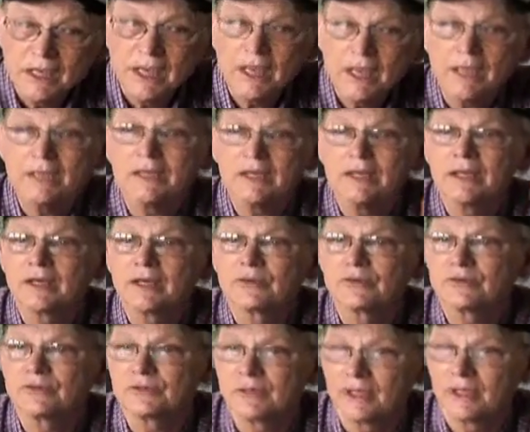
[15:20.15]
and he
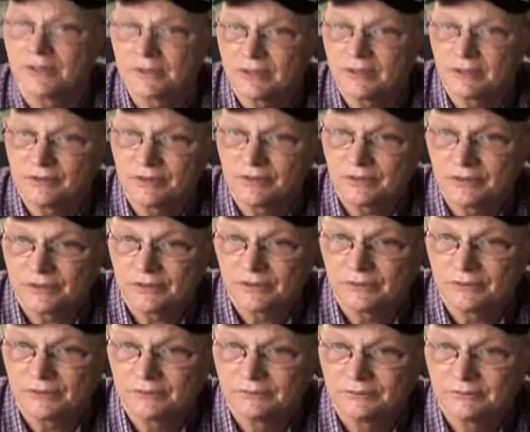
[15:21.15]
exercised that potential,
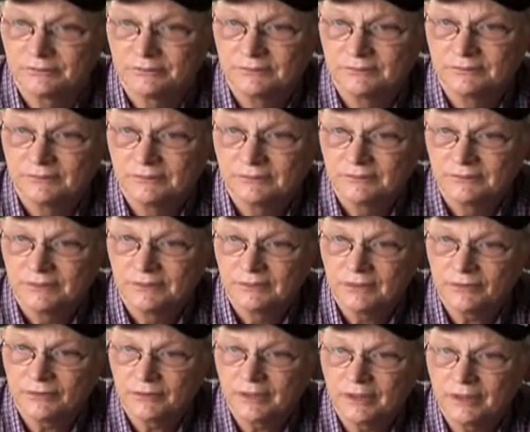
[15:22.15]

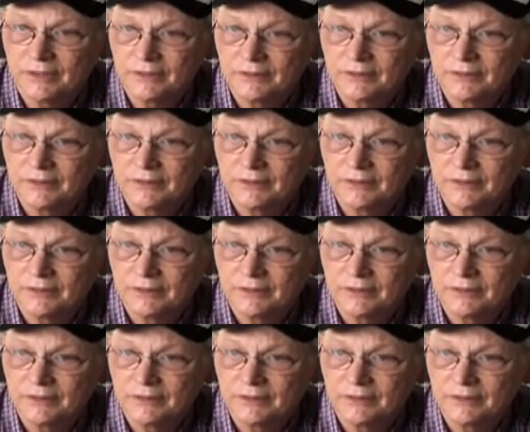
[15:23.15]
okay?